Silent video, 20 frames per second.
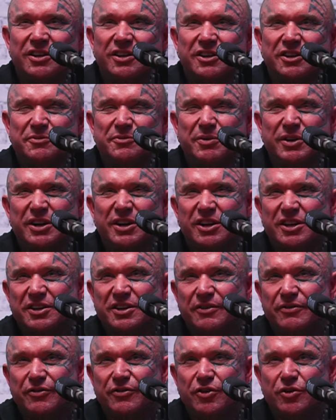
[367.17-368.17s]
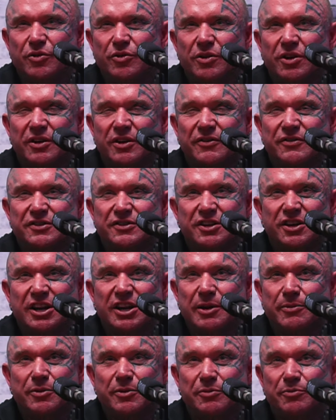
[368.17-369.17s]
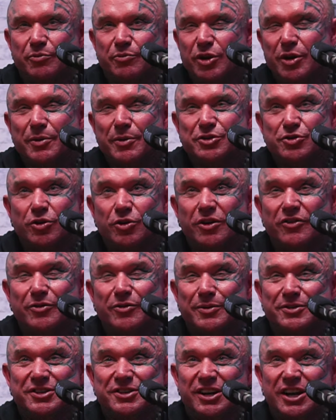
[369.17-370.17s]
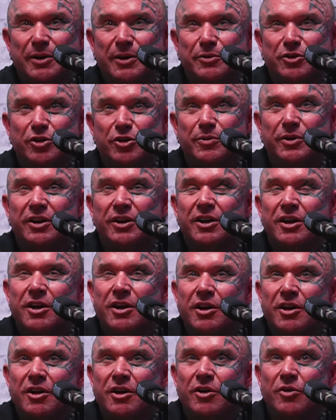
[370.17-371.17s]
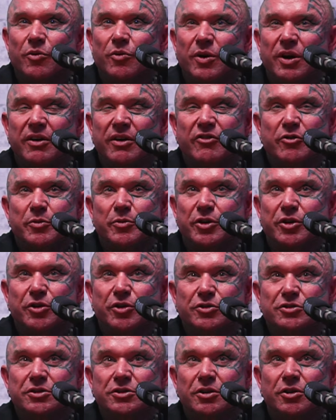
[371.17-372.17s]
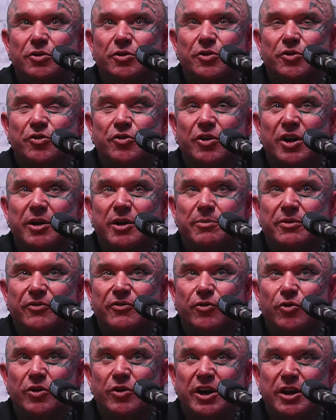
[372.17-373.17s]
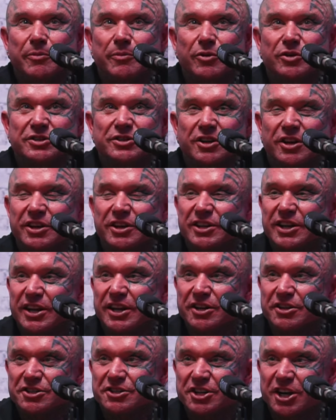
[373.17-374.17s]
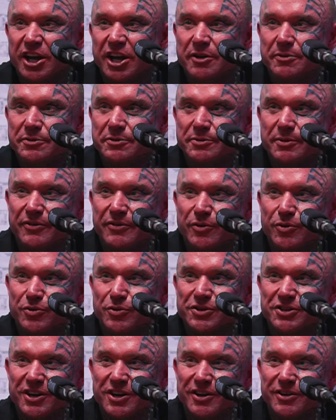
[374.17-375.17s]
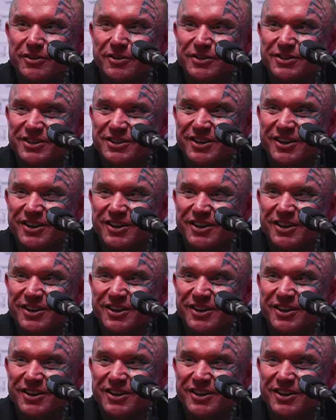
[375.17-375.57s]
There's been like a few. Like I've seen happen. Pretty much all of them I've seen happen to. But one of them who used to look great beforehand was like Dennis James before shows.